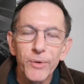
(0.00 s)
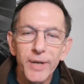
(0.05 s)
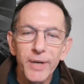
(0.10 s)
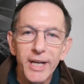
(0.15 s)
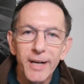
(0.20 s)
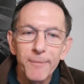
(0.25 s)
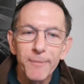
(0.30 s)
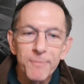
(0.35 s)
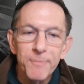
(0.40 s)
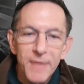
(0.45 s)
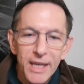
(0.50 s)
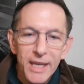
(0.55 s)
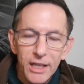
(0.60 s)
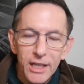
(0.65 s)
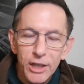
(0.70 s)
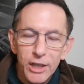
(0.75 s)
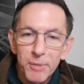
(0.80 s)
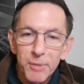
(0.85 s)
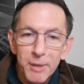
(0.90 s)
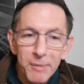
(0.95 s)
a
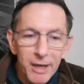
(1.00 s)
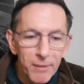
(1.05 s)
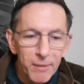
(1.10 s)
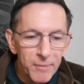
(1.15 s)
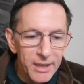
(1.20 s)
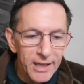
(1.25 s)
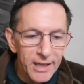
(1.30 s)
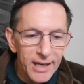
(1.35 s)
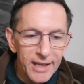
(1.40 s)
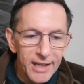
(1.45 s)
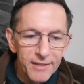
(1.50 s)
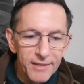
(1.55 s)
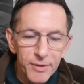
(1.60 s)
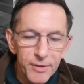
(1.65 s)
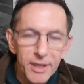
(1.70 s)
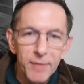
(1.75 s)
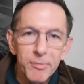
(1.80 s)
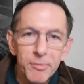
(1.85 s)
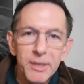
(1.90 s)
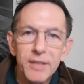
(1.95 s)
little bit about me. I've
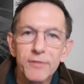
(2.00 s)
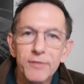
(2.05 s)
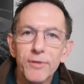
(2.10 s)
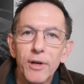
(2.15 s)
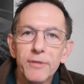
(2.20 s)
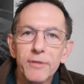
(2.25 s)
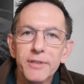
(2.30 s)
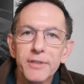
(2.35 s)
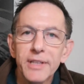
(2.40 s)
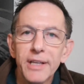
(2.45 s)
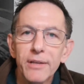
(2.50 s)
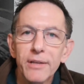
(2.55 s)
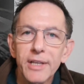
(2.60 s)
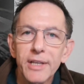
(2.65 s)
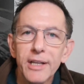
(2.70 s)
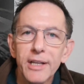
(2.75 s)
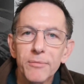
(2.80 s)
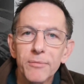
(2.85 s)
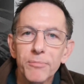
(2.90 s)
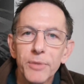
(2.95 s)
been involved in
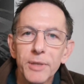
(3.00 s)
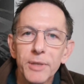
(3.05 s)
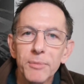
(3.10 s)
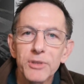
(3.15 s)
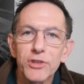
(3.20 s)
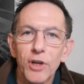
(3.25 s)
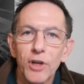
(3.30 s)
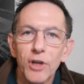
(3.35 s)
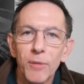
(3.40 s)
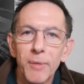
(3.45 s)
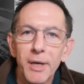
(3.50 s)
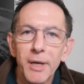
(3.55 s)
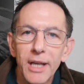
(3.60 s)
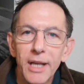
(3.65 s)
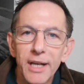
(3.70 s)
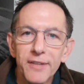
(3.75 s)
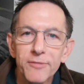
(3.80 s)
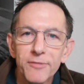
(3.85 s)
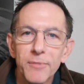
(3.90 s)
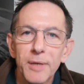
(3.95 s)
healthcare pretty much all my
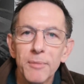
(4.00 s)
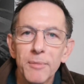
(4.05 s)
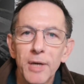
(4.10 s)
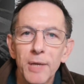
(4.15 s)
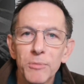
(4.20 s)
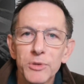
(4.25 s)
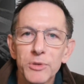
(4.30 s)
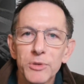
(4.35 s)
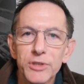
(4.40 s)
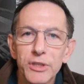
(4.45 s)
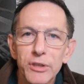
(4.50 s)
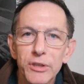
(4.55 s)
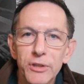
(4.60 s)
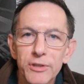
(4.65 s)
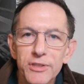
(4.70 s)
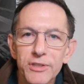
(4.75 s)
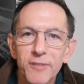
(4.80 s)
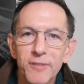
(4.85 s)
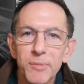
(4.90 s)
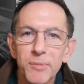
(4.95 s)
life. My mom was a
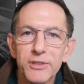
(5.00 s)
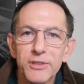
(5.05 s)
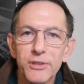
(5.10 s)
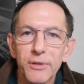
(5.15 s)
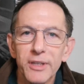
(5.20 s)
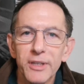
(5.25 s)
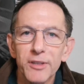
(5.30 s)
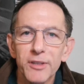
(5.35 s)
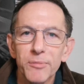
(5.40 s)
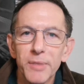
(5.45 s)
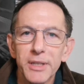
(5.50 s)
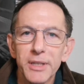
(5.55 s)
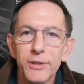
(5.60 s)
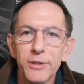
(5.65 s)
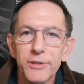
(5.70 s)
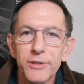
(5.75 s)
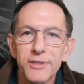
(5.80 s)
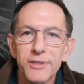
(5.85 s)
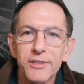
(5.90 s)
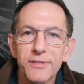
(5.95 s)
nurse. I've been surrounded by
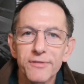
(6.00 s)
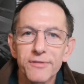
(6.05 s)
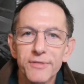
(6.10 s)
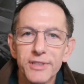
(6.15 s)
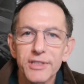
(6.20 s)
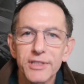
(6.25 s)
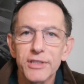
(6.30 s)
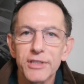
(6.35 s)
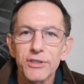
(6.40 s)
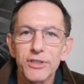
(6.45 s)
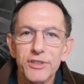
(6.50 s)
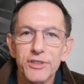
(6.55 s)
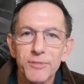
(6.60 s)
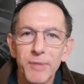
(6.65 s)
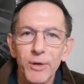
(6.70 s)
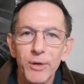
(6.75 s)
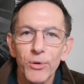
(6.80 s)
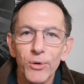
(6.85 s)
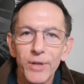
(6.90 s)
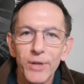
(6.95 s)
nurses and physicians my
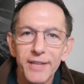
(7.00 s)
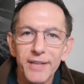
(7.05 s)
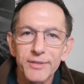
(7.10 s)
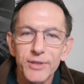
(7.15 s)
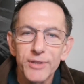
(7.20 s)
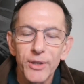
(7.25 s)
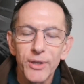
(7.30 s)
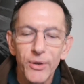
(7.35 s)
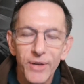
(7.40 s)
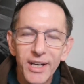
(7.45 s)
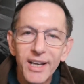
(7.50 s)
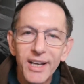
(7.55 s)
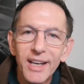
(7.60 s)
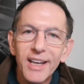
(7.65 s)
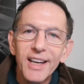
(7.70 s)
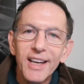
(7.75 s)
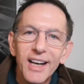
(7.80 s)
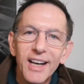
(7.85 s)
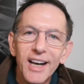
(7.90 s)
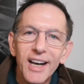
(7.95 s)
whole life. So,
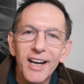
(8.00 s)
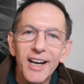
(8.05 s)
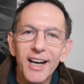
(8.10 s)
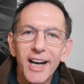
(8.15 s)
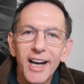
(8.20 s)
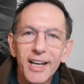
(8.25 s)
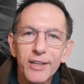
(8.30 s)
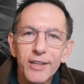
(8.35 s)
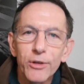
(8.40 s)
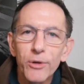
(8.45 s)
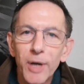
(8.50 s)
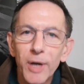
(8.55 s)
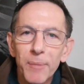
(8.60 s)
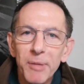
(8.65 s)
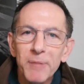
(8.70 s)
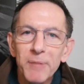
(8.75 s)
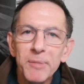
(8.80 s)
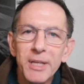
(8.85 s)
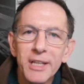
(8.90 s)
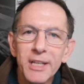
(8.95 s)
I grew up.
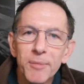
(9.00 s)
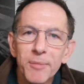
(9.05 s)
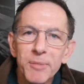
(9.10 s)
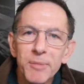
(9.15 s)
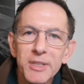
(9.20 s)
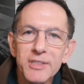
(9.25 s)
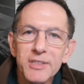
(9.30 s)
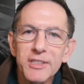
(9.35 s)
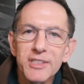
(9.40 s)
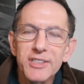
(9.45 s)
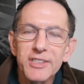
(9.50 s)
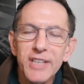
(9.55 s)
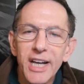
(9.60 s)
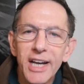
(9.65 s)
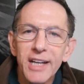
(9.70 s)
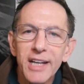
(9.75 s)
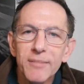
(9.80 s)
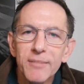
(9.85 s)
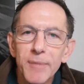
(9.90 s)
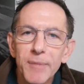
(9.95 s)
I've been in the business
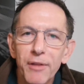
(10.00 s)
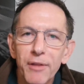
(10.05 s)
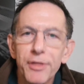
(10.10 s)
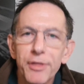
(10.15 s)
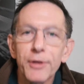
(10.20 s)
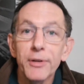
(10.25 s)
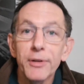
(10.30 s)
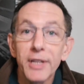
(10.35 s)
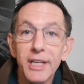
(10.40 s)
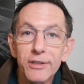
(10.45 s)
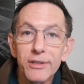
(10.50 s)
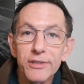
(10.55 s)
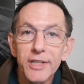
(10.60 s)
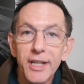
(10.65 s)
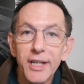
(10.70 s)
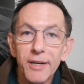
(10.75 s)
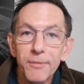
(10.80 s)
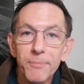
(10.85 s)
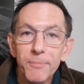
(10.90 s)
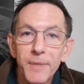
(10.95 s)
side about 30 years
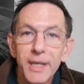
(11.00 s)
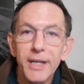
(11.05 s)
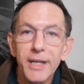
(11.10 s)
now,